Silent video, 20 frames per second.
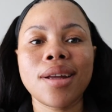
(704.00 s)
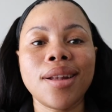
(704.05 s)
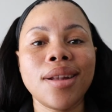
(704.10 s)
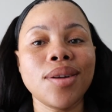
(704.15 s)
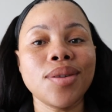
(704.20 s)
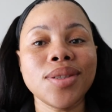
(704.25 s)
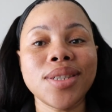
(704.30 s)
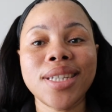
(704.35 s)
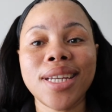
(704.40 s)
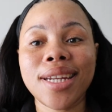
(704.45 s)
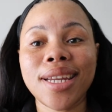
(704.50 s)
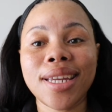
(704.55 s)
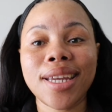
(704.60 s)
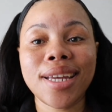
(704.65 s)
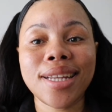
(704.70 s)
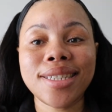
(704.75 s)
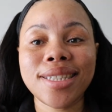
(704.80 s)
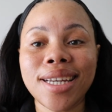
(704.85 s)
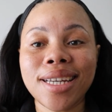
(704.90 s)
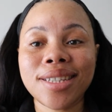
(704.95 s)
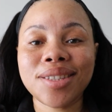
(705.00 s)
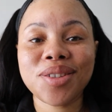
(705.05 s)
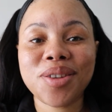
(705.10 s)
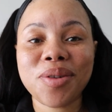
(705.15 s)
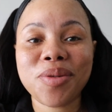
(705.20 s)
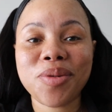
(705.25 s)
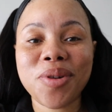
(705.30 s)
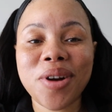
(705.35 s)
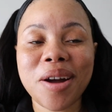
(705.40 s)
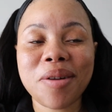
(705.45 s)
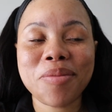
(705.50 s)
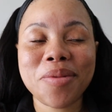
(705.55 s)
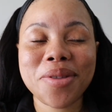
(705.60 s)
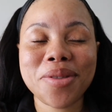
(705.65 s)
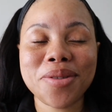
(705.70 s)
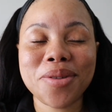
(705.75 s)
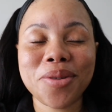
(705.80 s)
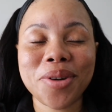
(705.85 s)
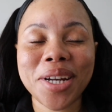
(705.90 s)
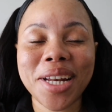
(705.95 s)
Load shedding hit us. So I woke up
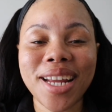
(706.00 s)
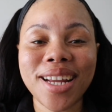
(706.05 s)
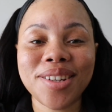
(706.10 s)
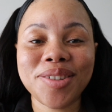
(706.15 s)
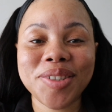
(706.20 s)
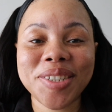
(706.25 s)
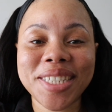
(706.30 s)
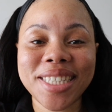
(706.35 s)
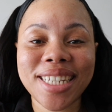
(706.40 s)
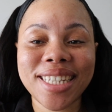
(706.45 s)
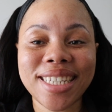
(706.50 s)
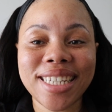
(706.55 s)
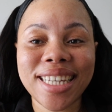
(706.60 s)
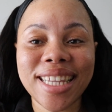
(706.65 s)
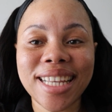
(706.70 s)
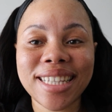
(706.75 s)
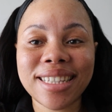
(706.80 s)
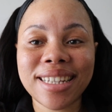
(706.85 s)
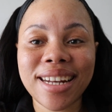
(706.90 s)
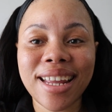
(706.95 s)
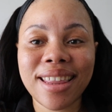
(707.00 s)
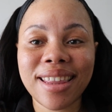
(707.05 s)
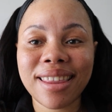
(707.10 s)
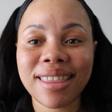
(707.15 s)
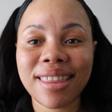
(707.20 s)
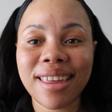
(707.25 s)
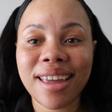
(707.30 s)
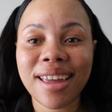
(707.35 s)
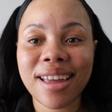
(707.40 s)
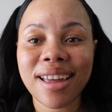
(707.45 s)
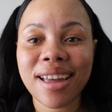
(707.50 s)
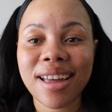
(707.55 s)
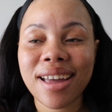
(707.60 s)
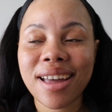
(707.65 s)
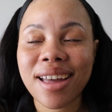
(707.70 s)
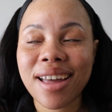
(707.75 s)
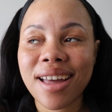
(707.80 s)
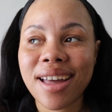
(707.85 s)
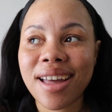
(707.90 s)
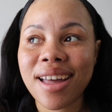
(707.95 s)
with no electricity. That's another thing.
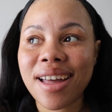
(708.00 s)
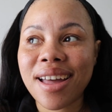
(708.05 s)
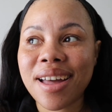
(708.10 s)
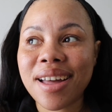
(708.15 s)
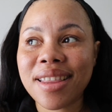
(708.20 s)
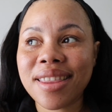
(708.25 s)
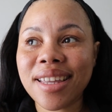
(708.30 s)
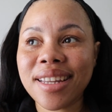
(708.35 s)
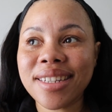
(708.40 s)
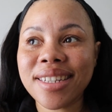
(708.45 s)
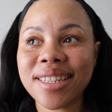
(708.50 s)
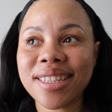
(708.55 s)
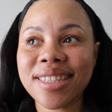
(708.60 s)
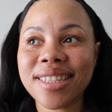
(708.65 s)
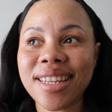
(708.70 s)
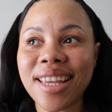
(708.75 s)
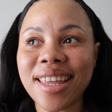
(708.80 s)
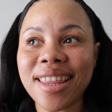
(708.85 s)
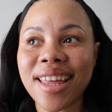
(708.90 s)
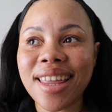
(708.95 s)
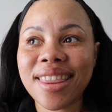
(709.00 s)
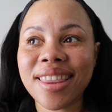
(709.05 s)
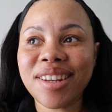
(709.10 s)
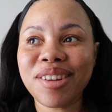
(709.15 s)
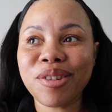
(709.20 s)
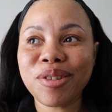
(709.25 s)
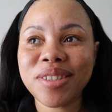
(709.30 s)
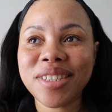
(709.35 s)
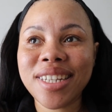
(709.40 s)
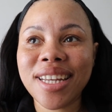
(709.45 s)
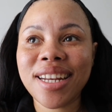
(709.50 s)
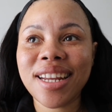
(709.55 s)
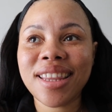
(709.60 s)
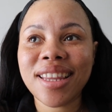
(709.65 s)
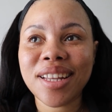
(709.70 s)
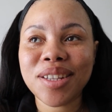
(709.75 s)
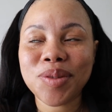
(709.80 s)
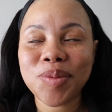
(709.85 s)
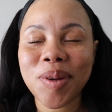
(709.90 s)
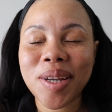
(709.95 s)
They did say that the load shedding
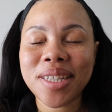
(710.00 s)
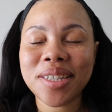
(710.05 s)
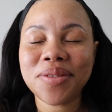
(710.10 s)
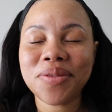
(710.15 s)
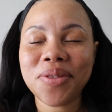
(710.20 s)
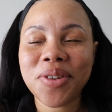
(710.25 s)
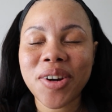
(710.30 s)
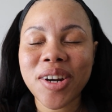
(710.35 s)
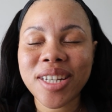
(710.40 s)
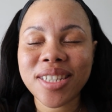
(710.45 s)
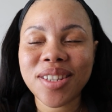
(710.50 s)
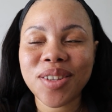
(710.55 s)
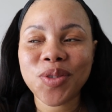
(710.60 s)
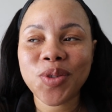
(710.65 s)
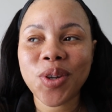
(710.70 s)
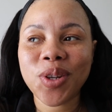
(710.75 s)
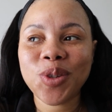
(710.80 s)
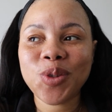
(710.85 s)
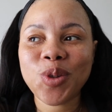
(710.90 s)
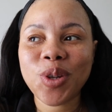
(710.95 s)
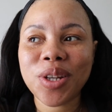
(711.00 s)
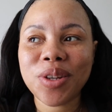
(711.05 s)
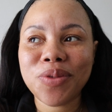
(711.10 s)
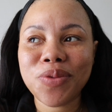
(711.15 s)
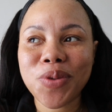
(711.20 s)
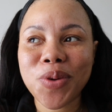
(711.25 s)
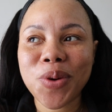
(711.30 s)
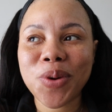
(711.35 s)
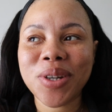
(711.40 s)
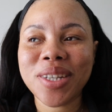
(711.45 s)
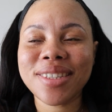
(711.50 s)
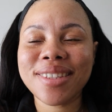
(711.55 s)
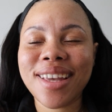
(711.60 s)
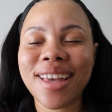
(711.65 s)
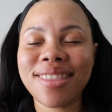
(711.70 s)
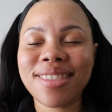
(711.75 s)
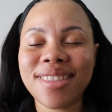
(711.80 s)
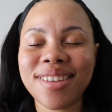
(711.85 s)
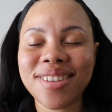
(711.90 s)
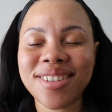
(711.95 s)
that's waiting for us in 2024 is
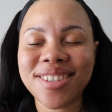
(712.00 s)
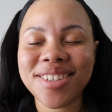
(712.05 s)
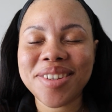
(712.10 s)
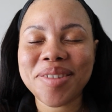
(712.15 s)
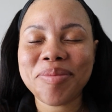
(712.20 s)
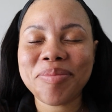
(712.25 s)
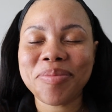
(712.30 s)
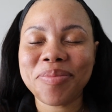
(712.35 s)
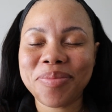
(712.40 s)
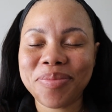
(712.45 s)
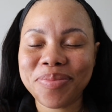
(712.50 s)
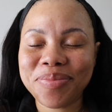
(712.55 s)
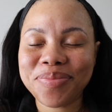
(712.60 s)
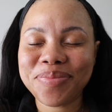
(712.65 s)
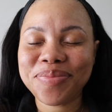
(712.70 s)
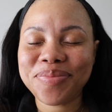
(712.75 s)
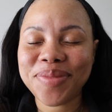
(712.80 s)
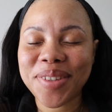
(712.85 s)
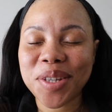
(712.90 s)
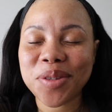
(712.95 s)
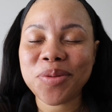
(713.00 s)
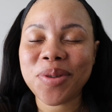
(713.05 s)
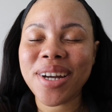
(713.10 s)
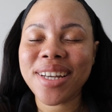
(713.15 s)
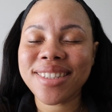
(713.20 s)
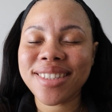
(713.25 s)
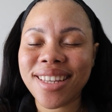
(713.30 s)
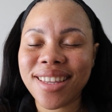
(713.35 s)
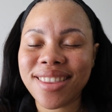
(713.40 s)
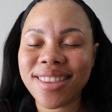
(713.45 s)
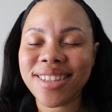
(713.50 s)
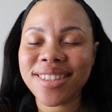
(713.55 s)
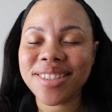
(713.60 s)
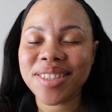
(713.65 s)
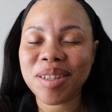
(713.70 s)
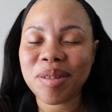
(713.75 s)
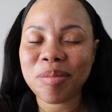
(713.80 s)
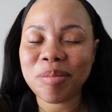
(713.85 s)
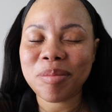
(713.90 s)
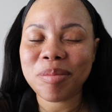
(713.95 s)
at the gym. It was at the
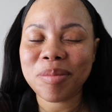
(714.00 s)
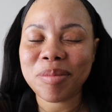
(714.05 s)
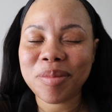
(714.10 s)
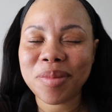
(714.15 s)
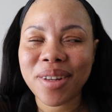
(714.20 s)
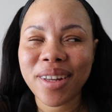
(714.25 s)
gym.